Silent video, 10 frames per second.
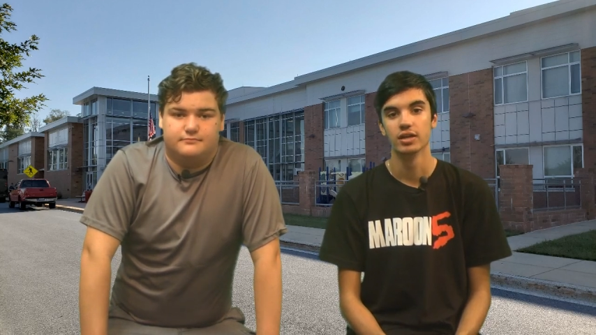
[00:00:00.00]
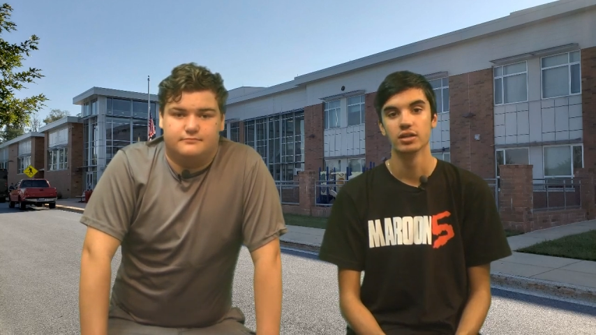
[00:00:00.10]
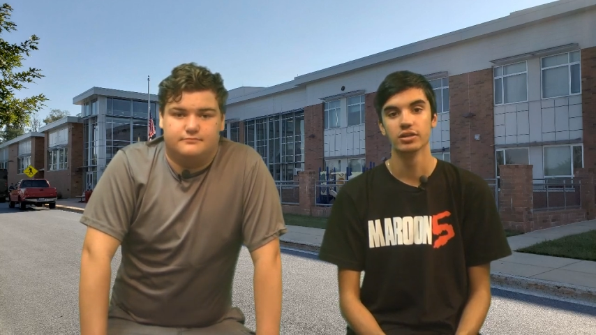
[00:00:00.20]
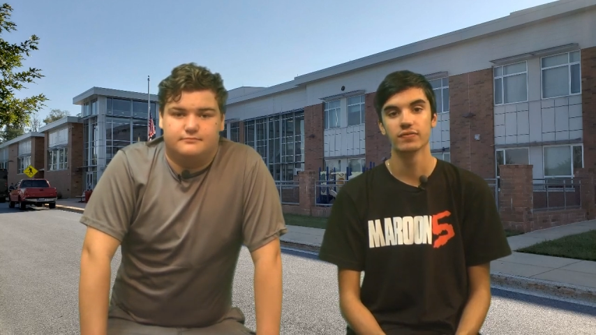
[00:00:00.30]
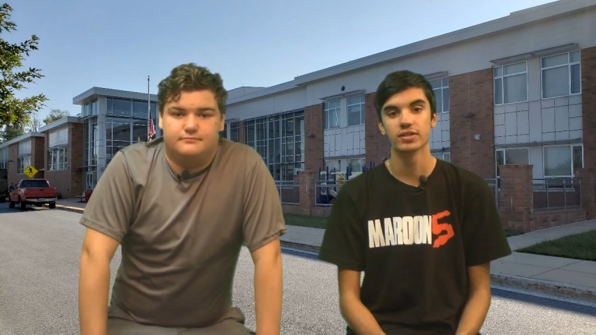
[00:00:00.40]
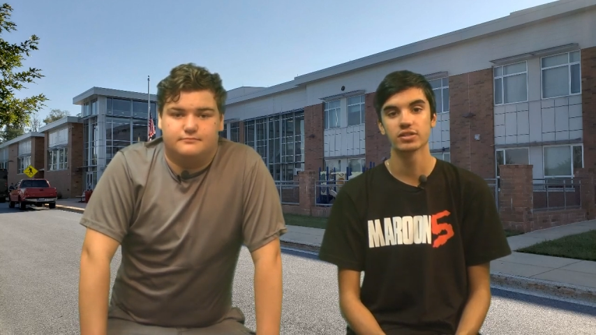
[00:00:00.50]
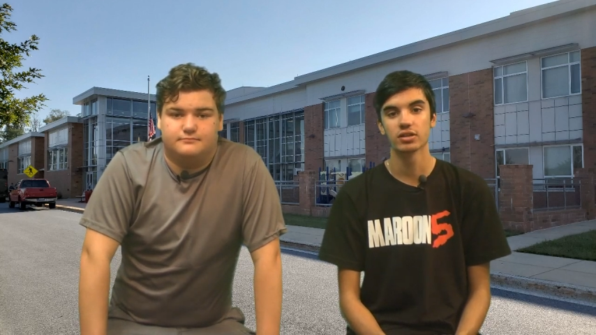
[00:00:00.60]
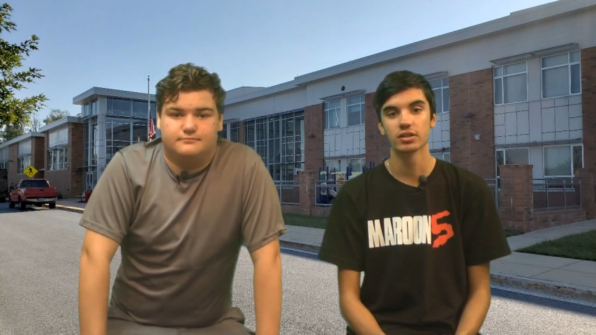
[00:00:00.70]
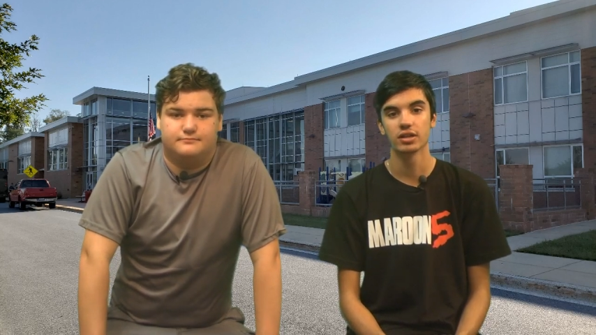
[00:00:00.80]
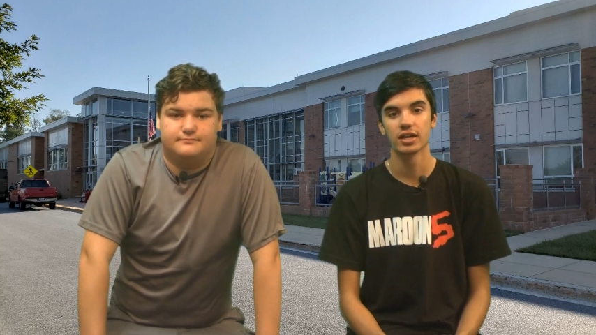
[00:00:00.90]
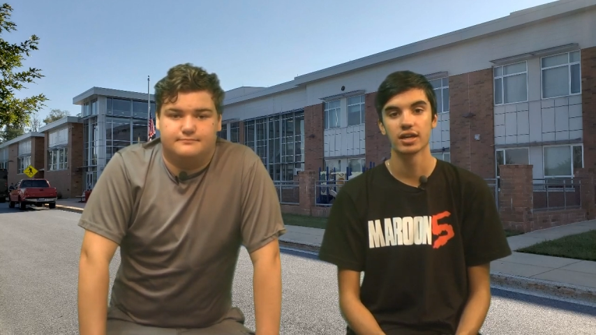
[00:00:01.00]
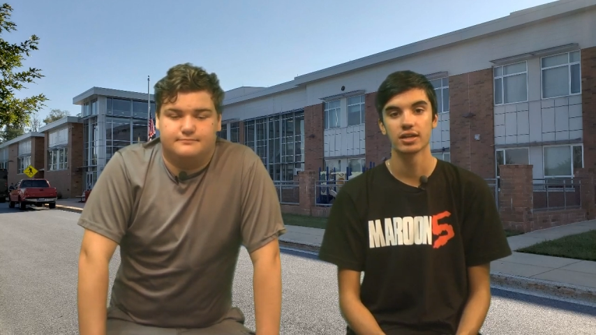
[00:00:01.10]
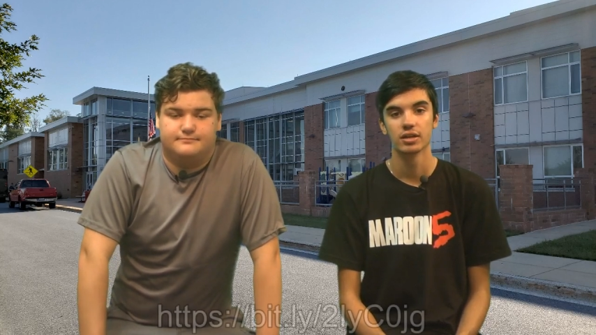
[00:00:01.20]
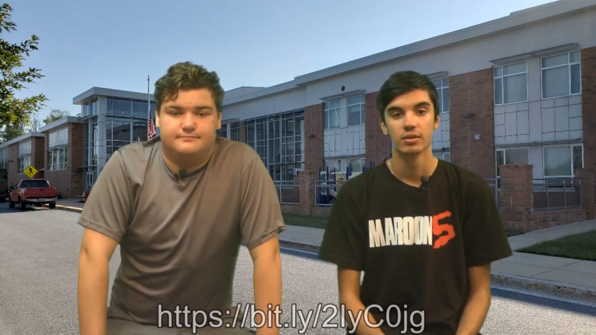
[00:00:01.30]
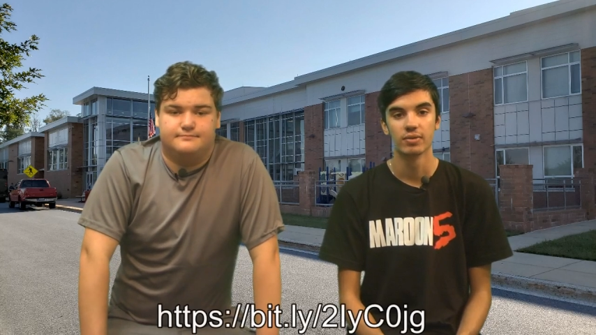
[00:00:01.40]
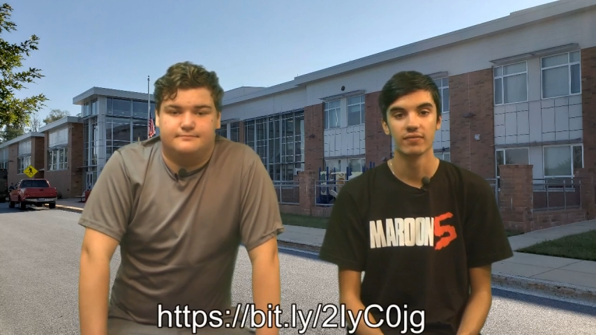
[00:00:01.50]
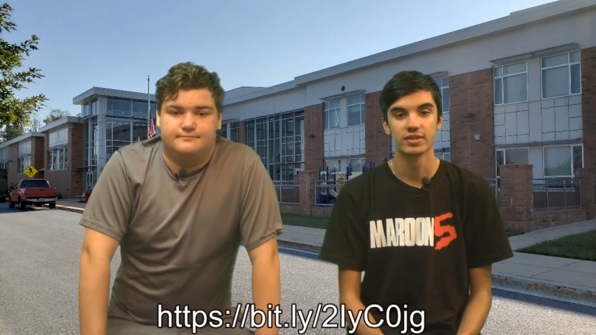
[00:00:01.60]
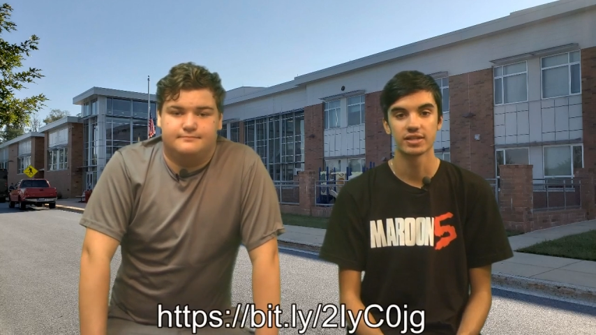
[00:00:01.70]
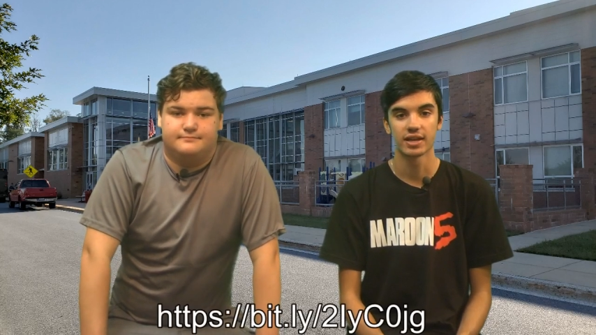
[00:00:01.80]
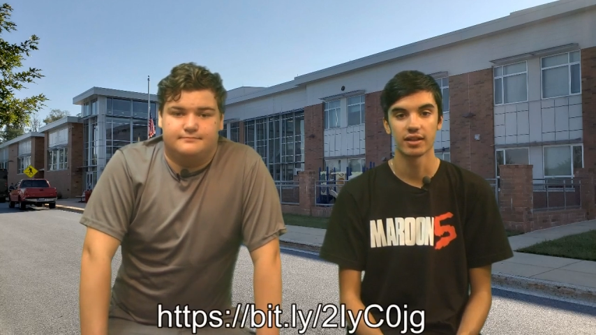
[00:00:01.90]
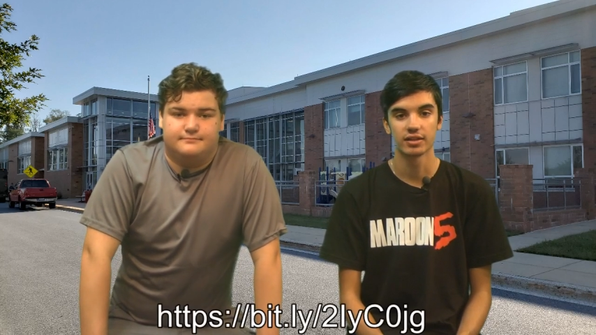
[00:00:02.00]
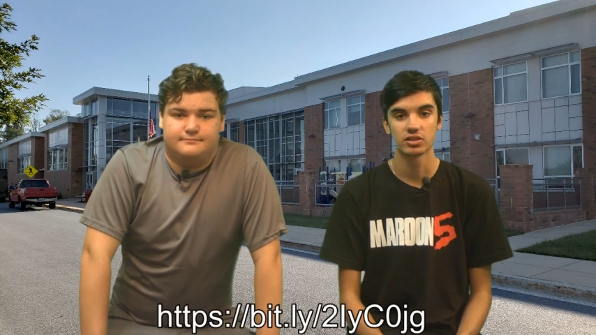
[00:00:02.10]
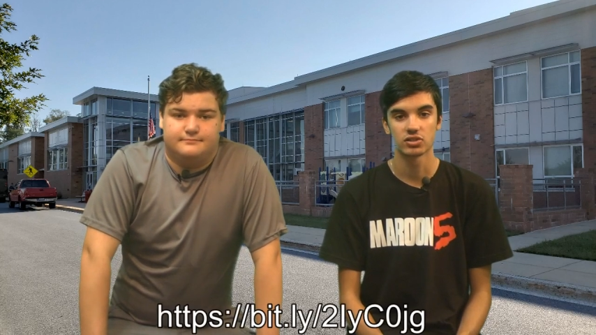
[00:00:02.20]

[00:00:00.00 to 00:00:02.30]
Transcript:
Speaker 1: You can visit it online by visiting LHS